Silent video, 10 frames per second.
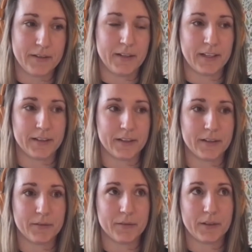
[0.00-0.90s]
like
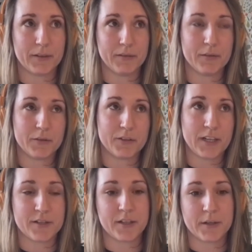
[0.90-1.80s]

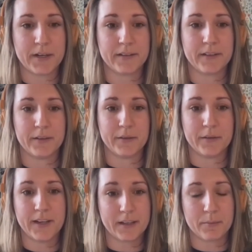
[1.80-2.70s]
changing careers into
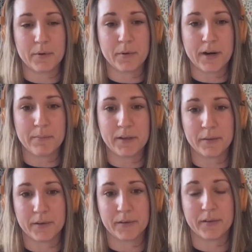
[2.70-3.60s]
tech and
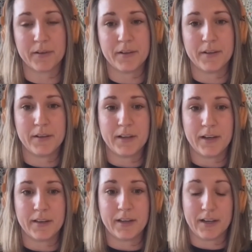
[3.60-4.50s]
programming was,
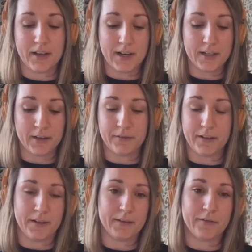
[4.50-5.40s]
I love
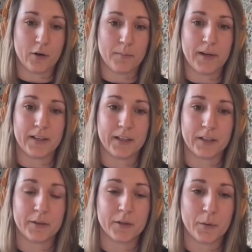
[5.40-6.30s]
the format,
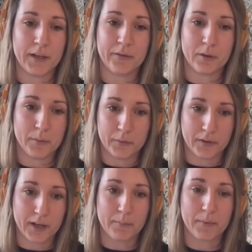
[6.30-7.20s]
like going into a
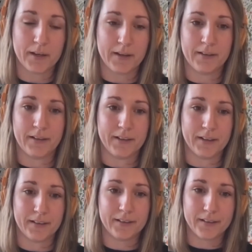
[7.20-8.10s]
boot camp, and
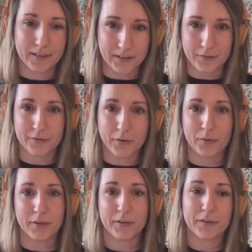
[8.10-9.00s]
that's like
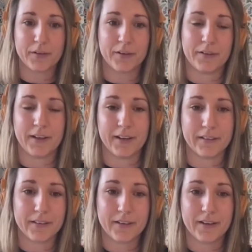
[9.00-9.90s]
focus on
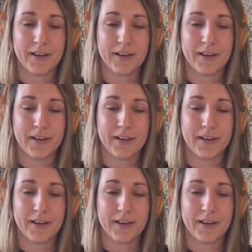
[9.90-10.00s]
that.